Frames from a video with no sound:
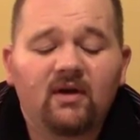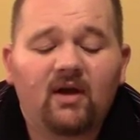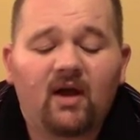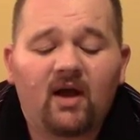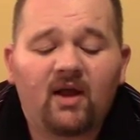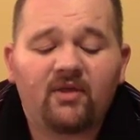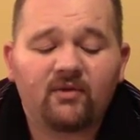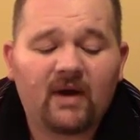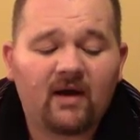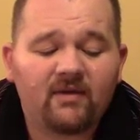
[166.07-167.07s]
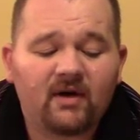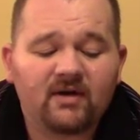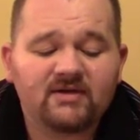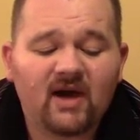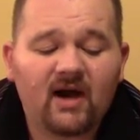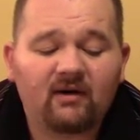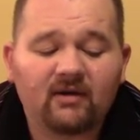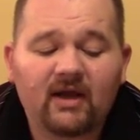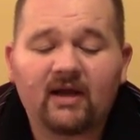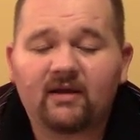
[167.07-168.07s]
throughout their entire
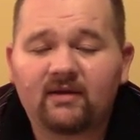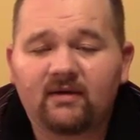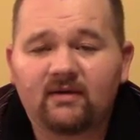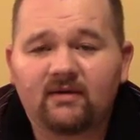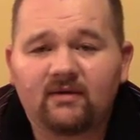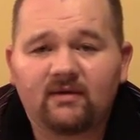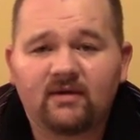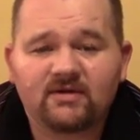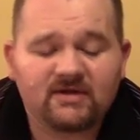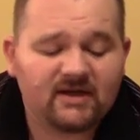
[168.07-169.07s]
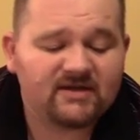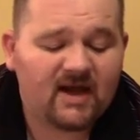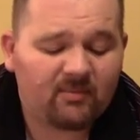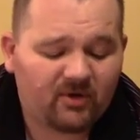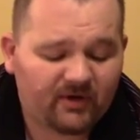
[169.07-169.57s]
length. There's an example